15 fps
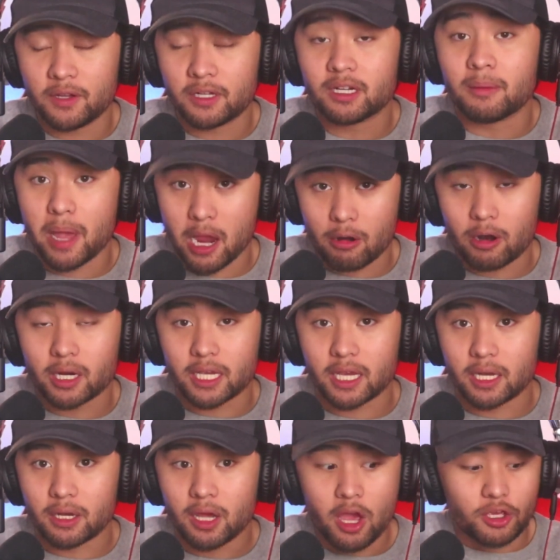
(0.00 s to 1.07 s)

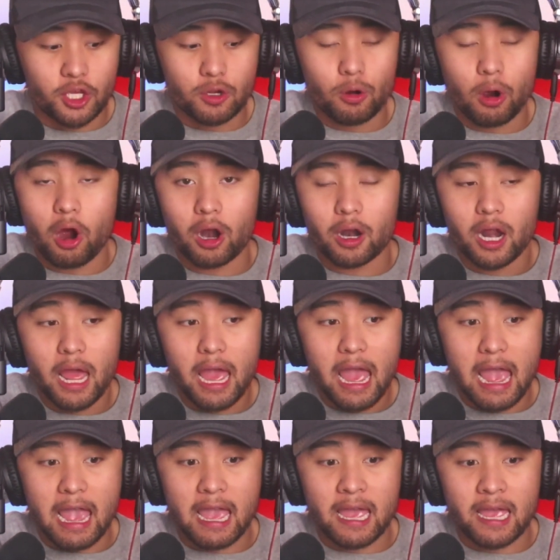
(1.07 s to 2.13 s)
American. You are
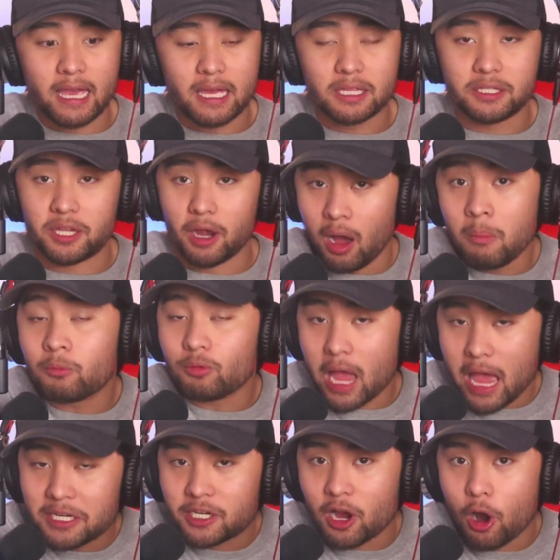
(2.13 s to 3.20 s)
a dumb
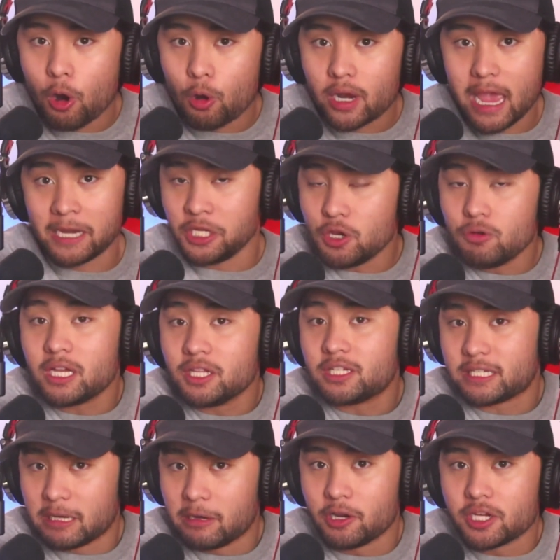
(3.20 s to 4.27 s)
redcoat and you can
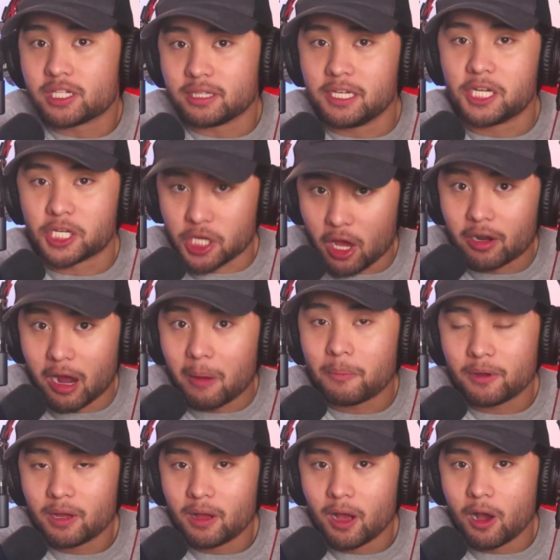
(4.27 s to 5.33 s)
seriously shut
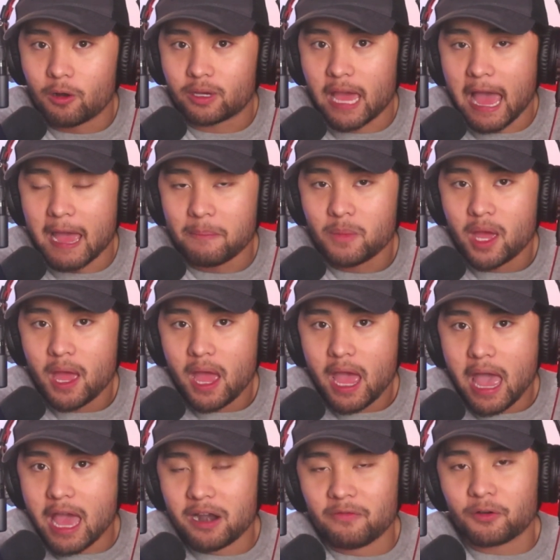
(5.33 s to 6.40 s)
up, okay?
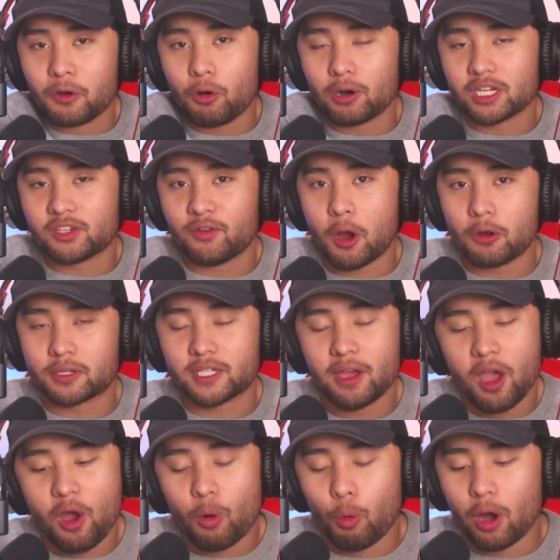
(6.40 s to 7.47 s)
And of course, folks,
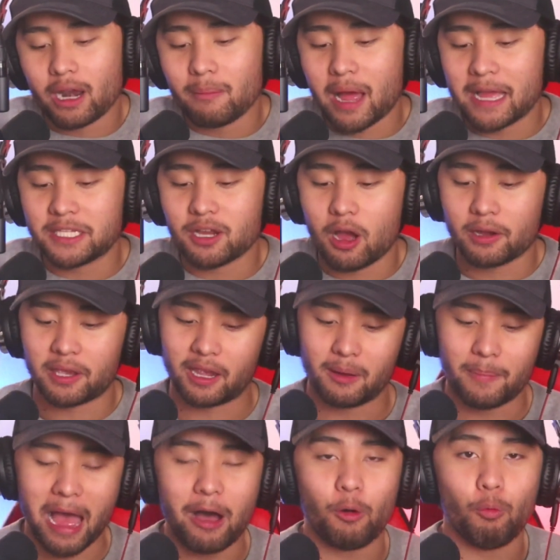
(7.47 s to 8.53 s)
what am I talking
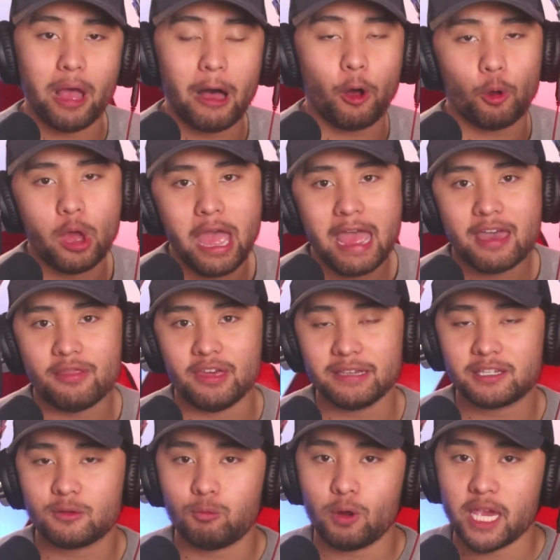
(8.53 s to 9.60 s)
about? Well,
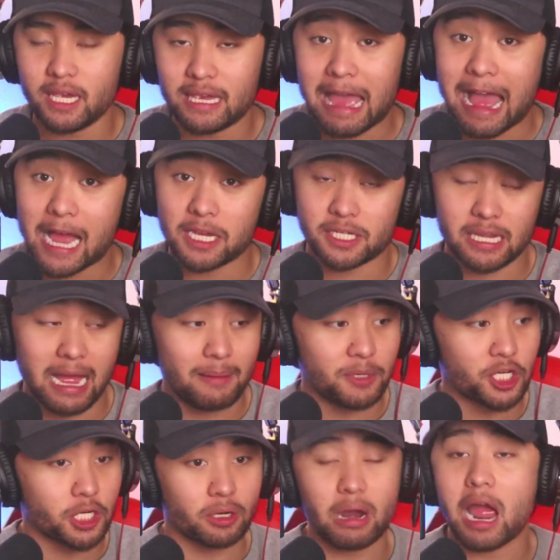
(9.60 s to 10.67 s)
this week, as I'm
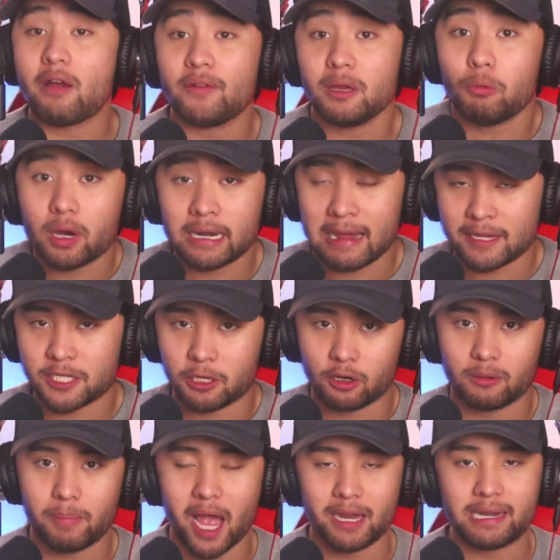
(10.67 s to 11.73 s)
sure everyone has
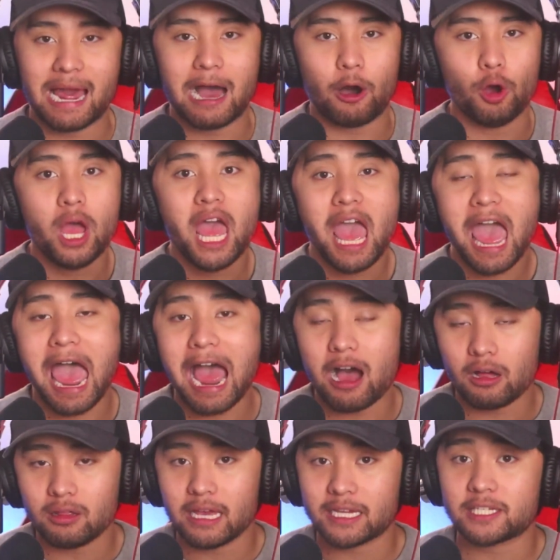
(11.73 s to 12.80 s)
heard by now,
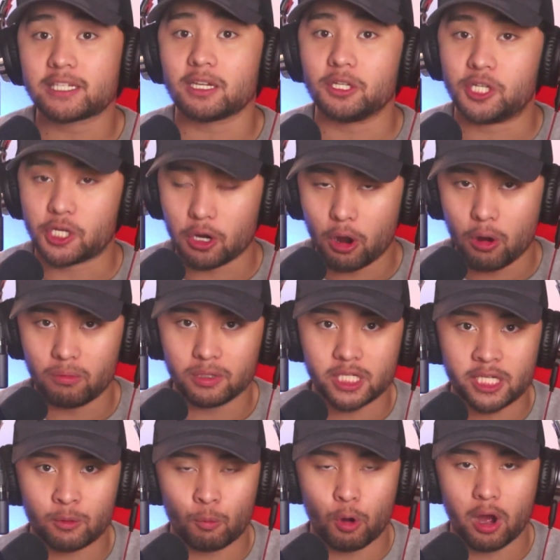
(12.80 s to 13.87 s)
Alex
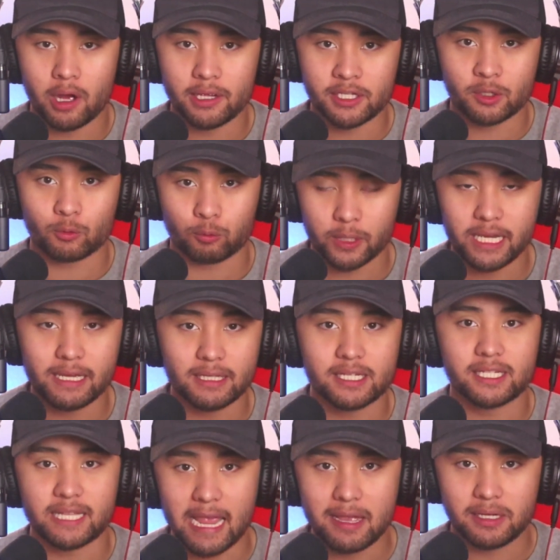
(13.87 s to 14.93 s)
Jones was
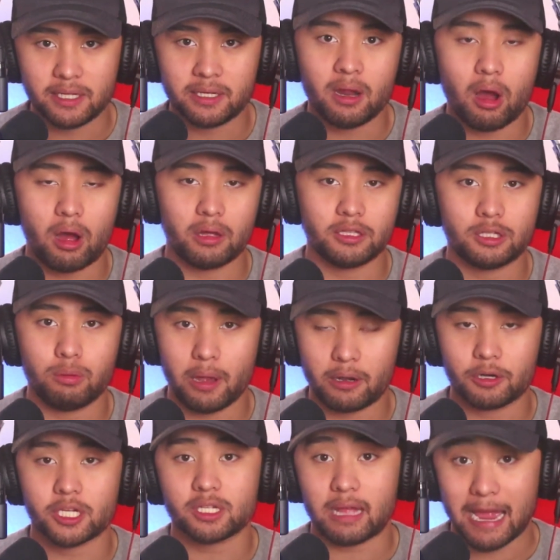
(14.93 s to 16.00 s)
reinstated on
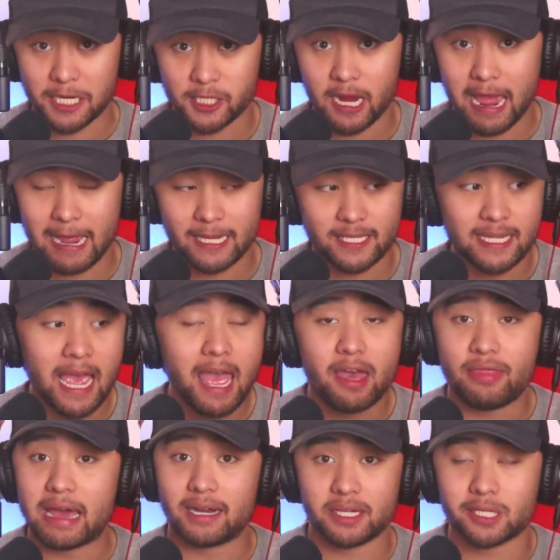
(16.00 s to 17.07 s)
Twitter/X.
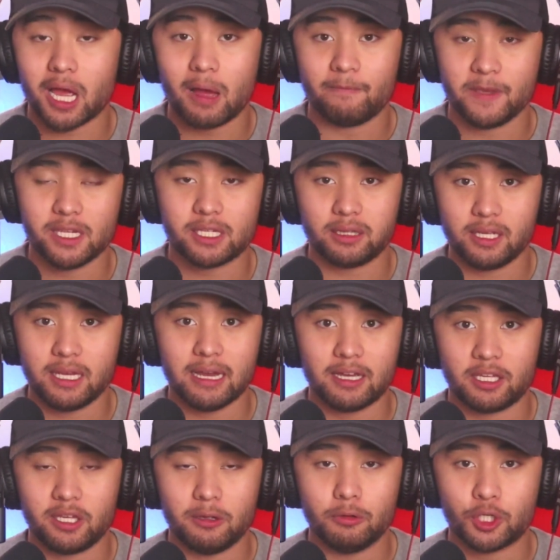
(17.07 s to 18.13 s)
That is obviously a
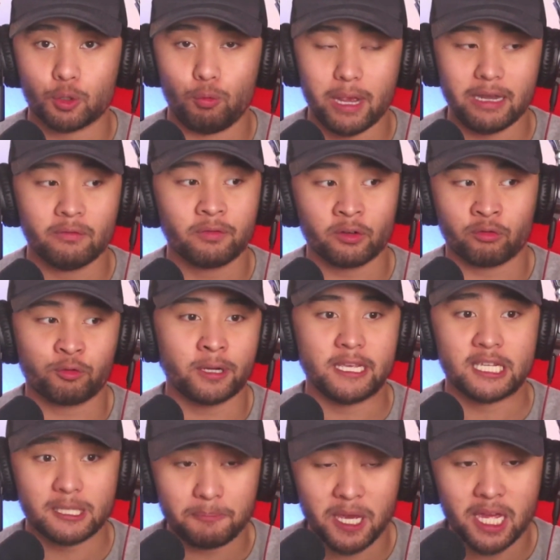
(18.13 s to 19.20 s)
huge win for free
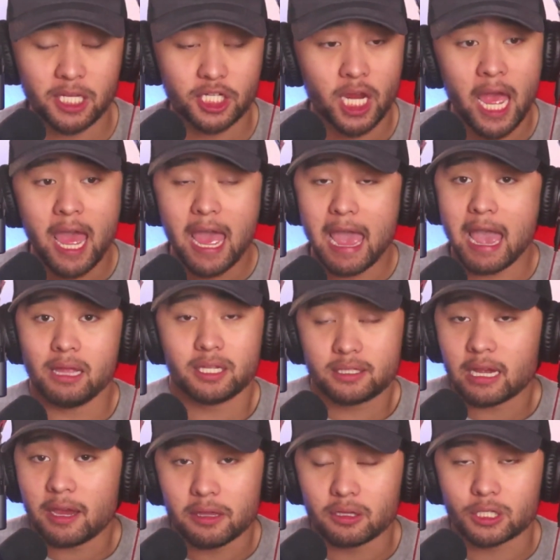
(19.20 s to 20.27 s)
speech. And to
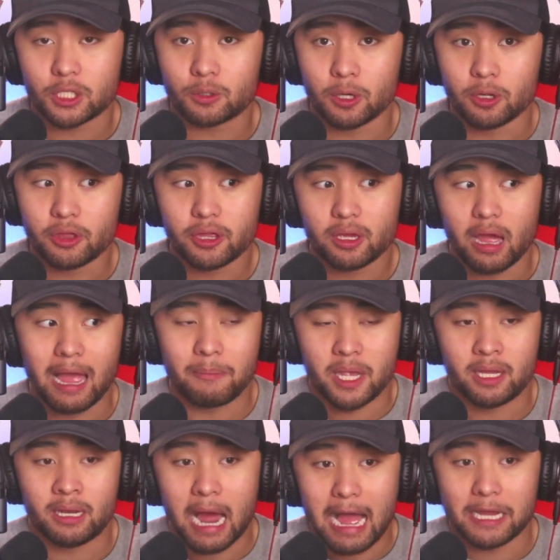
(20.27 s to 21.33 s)
tell you the truth, I
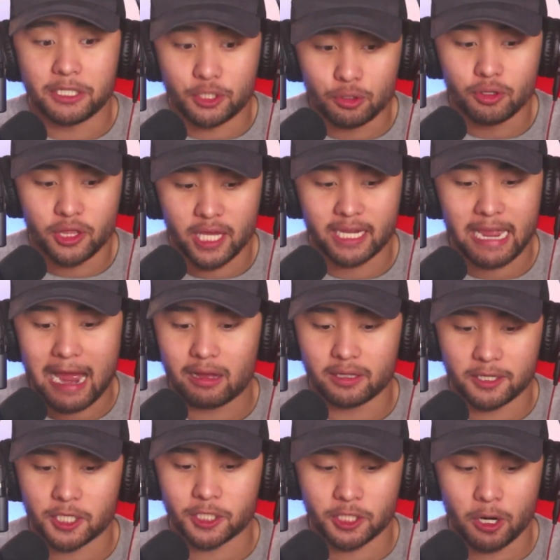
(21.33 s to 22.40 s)
mean, I do think
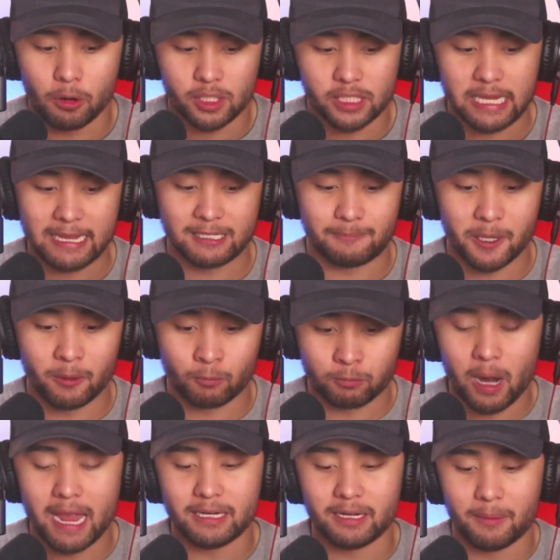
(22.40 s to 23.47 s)
Alex Jones has been
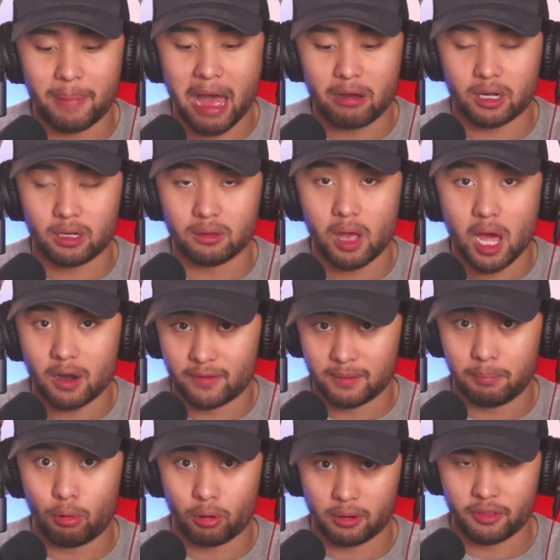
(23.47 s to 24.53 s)
right about a lot of
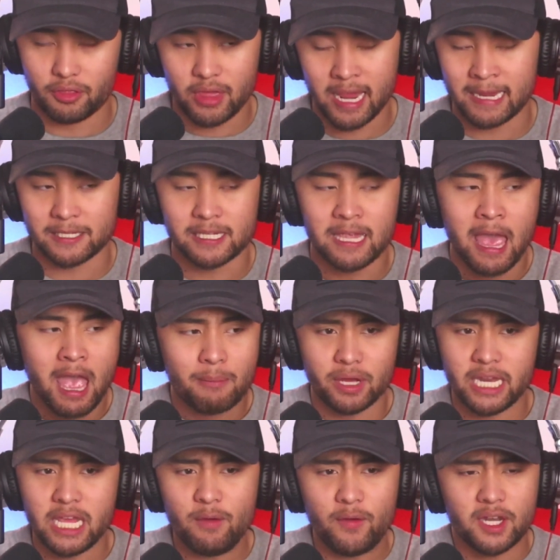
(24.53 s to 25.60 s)
important things.
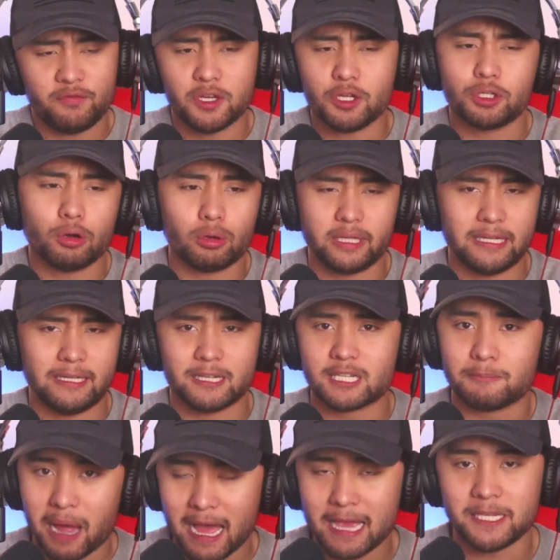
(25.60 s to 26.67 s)
But even if you totally
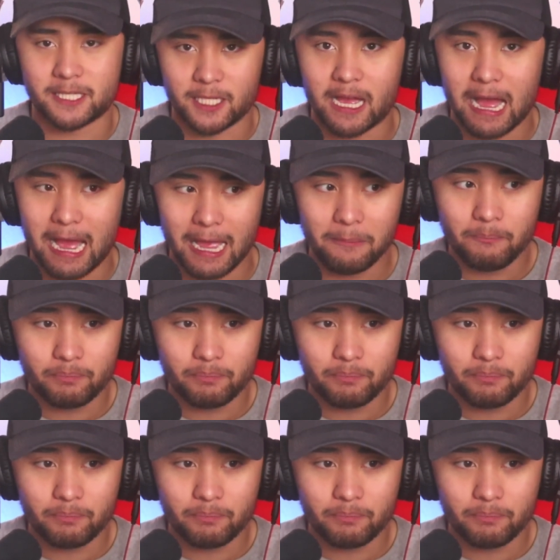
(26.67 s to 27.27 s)
despise the guy,